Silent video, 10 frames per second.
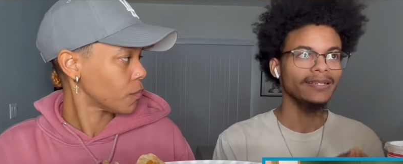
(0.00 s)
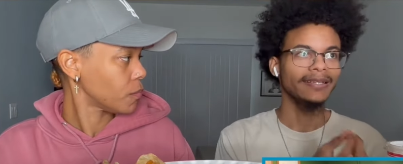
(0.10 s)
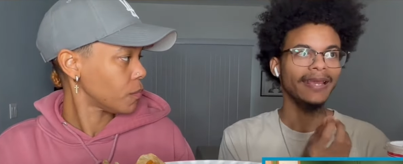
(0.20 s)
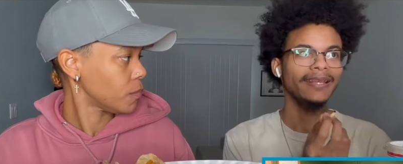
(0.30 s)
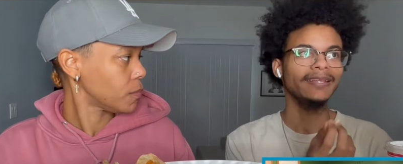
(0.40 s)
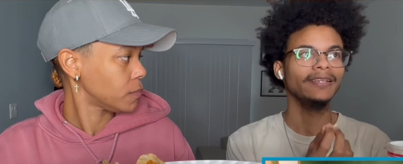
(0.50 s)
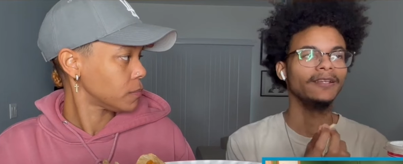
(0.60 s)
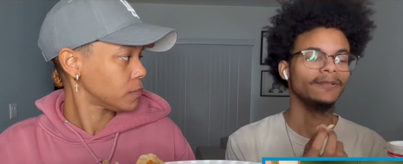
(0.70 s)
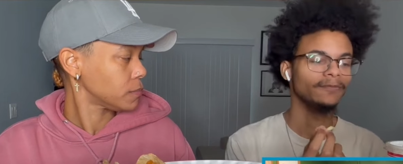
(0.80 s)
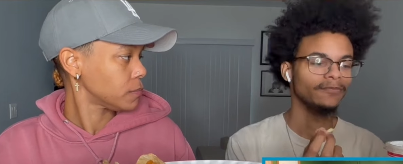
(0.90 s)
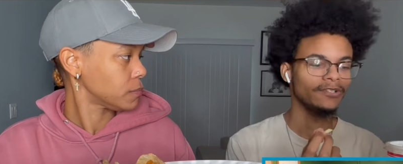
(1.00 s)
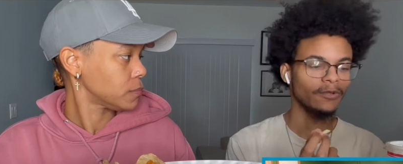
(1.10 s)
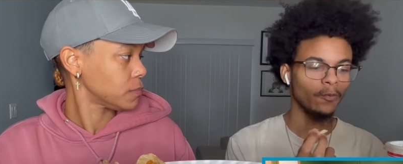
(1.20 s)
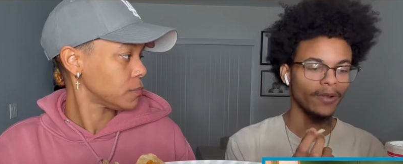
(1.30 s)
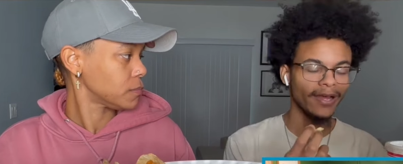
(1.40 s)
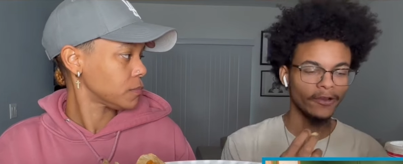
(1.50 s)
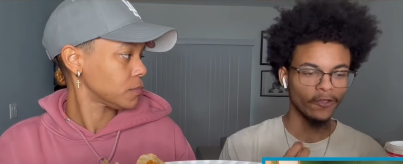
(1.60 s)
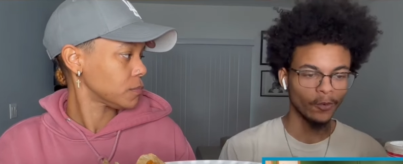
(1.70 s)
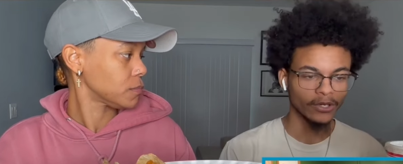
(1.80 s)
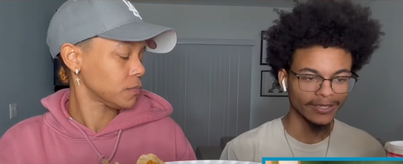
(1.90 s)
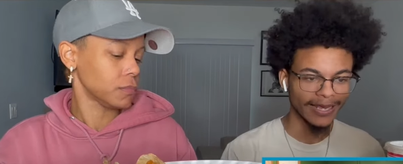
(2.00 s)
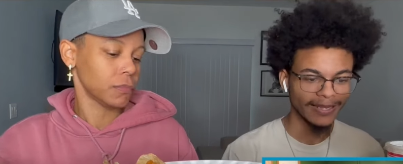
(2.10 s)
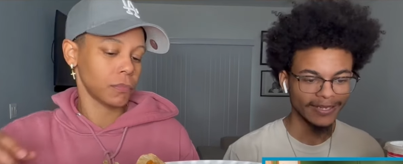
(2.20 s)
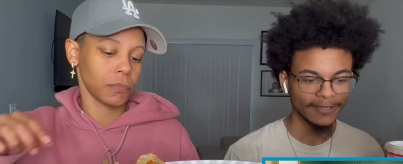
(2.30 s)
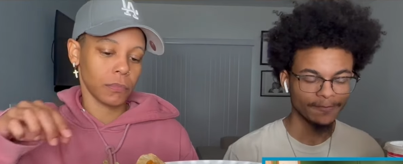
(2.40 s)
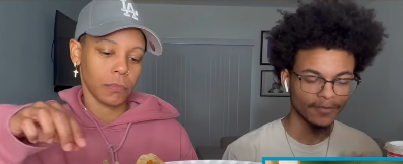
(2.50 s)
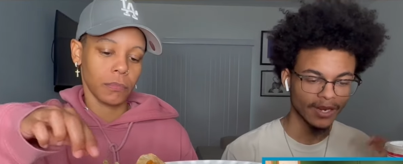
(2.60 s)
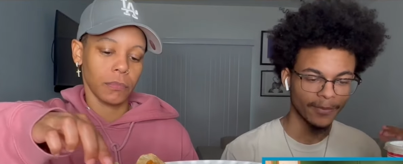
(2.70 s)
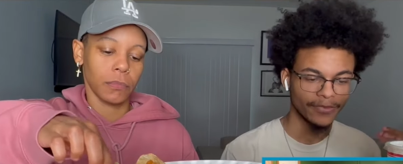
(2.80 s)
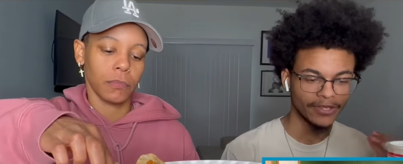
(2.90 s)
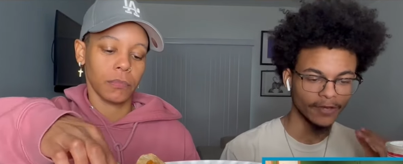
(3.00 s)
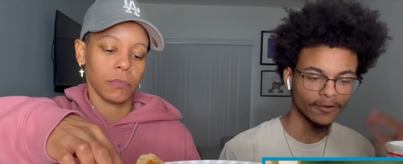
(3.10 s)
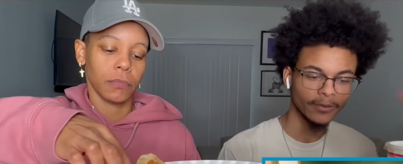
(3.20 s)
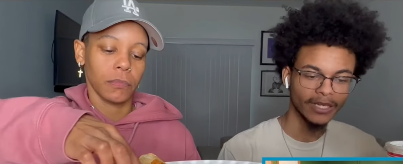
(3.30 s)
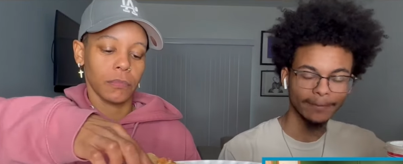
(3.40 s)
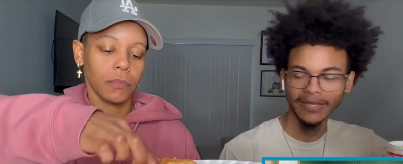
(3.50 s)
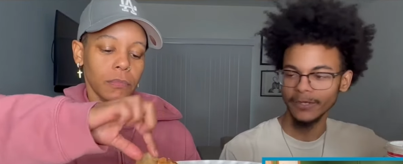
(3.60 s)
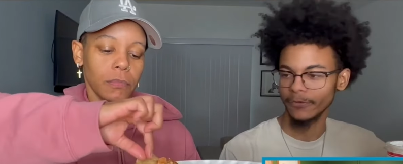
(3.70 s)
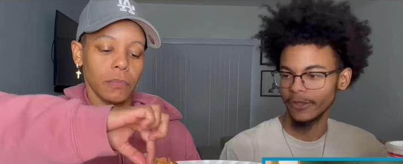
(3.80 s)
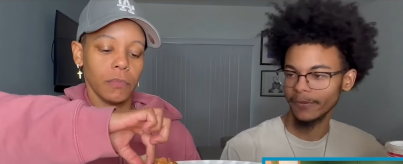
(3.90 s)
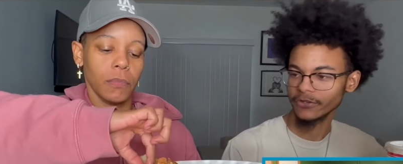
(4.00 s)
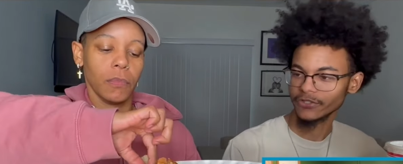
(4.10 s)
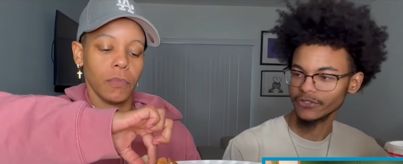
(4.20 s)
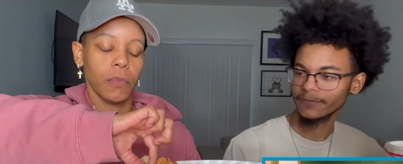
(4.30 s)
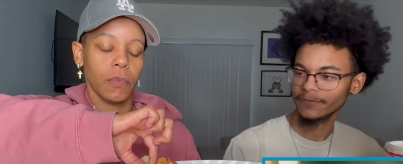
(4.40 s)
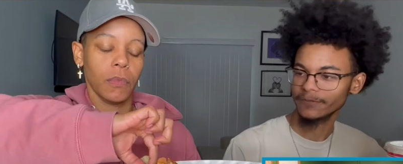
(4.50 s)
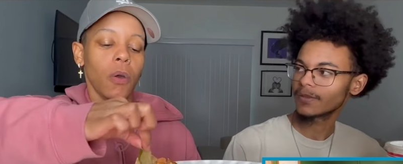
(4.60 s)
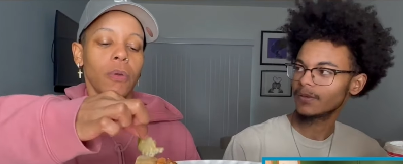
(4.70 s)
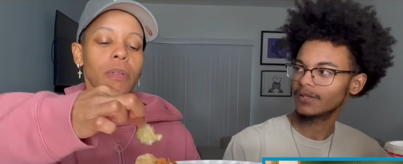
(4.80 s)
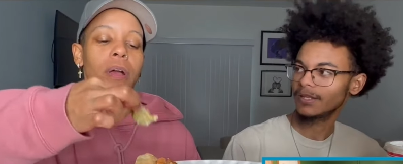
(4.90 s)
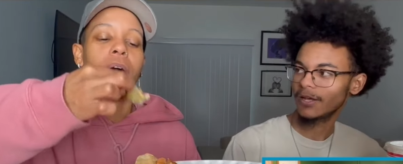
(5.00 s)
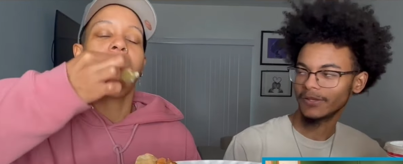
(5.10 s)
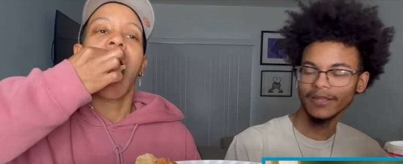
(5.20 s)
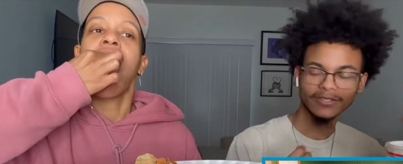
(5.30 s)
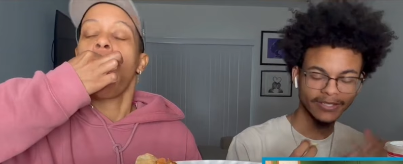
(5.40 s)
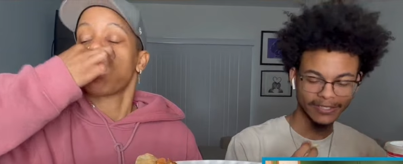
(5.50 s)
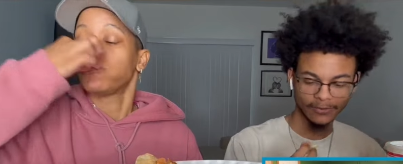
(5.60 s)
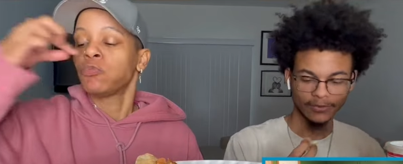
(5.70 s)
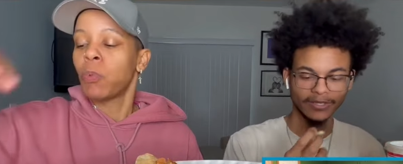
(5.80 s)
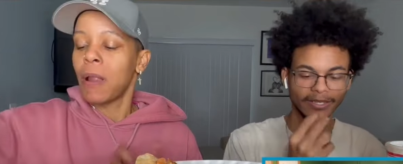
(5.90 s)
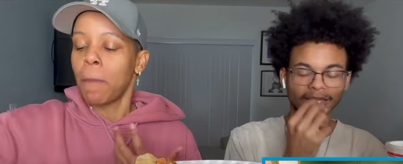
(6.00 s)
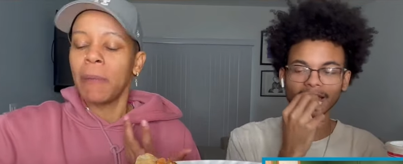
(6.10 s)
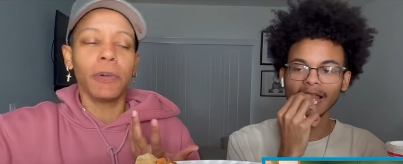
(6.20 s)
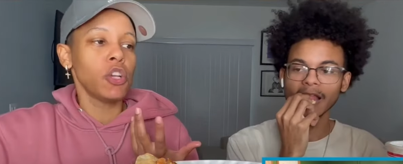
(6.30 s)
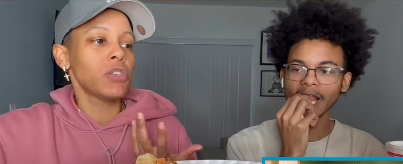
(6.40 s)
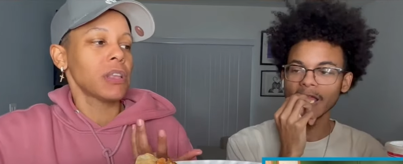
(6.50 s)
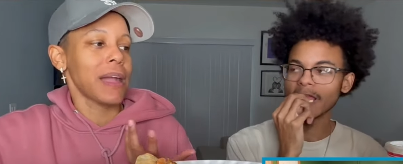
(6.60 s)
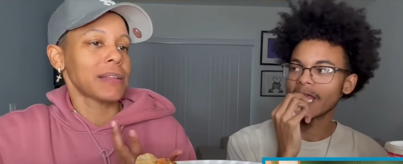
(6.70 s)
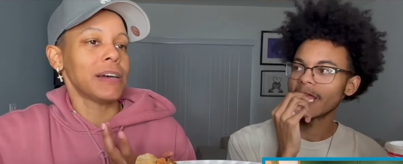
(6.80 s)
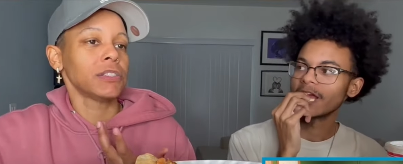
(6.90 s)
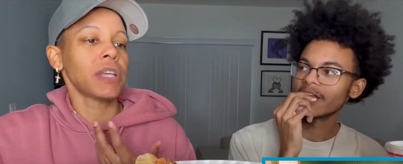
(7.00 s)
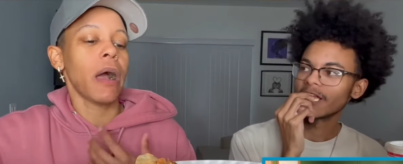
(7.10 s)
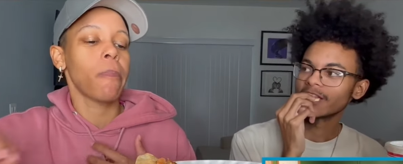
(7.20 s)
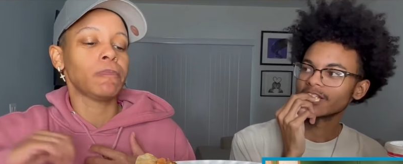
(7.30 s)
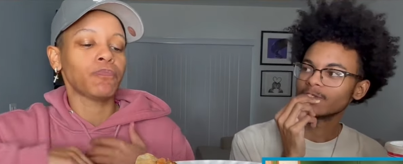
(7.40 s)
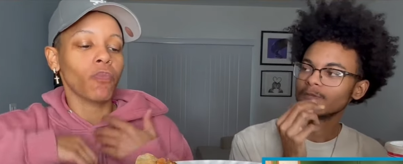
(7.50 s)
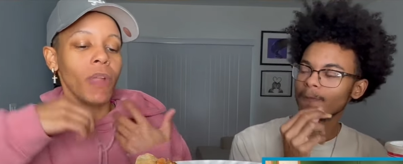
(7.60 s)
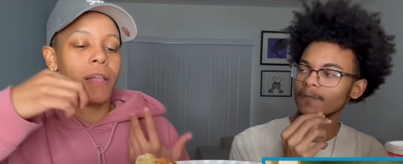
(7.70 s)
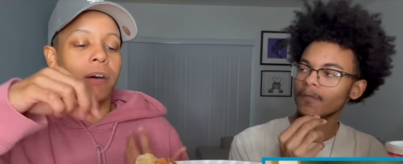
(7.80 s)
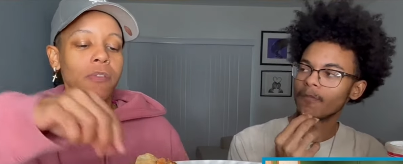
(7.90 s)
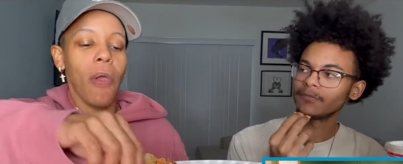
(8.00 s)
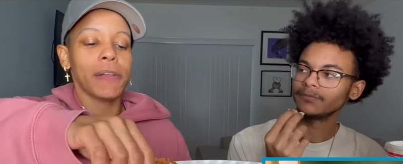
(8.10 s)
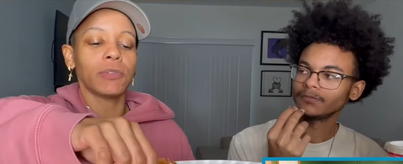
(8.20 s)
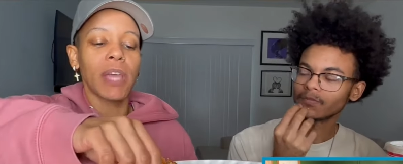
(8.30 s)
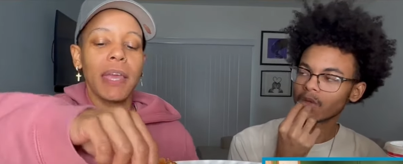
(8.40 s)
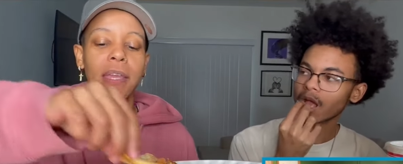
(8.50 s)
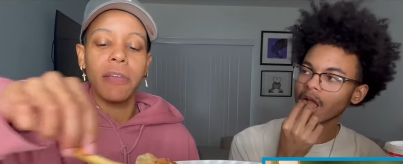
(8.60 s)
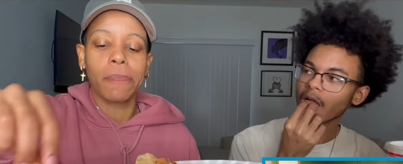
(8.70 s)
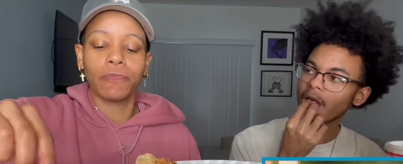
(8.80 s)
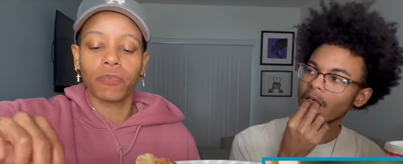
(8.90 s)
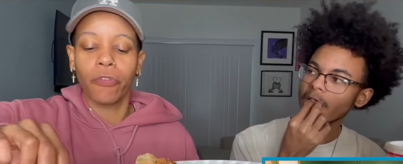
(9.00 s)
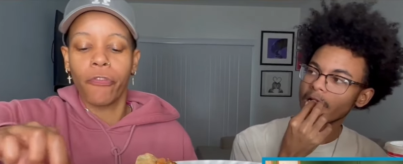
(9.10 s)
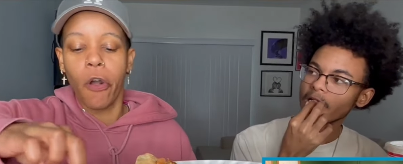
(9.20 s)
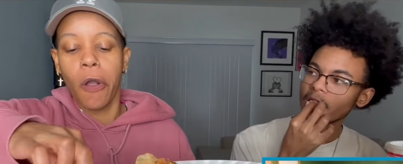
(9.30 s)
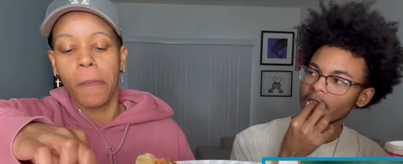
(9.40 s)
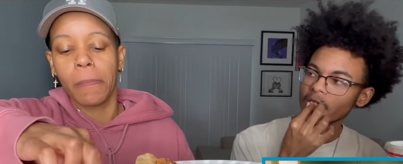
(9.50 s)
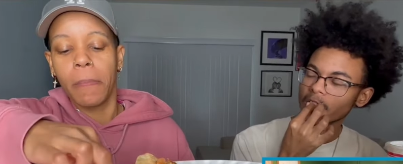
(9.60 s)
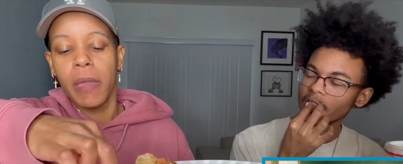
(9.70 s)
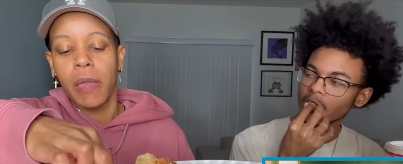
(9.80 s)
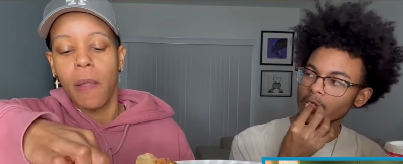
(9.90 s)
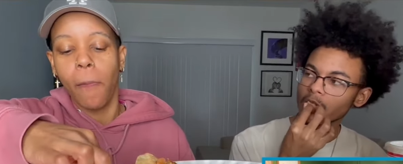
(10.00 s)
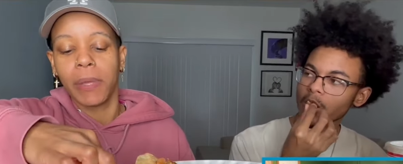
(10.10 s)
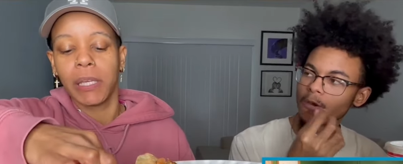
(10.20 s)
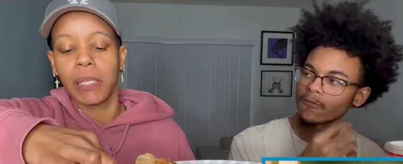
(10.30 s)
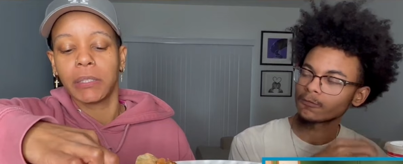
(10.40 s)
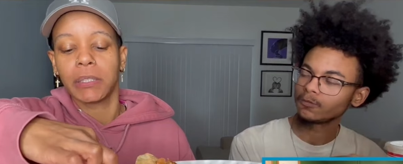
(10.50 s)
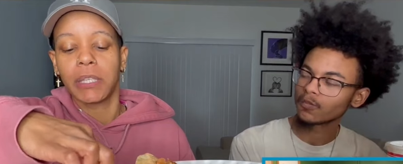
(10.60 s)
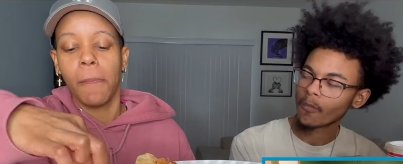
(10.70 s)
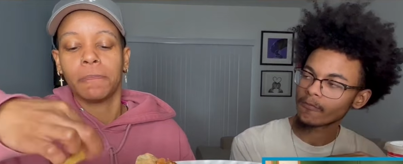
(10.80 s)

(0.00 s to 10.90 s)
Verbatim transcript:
Speaker 1: dating. When mm. I hear hmm. the word dating, I'm thinking of already being with a person. No. Okay, no. So that's what
Speaker 2: We're getting to know someone like romantically. You know what I'm saying? Dating for me means